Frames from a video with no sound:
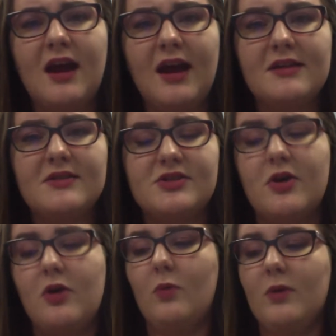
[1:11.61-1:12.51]
And
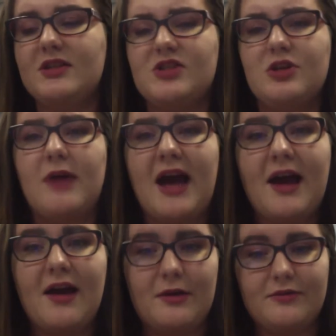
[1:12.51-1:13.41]
so once you
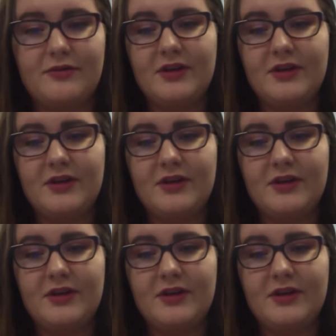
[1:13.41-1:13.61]
have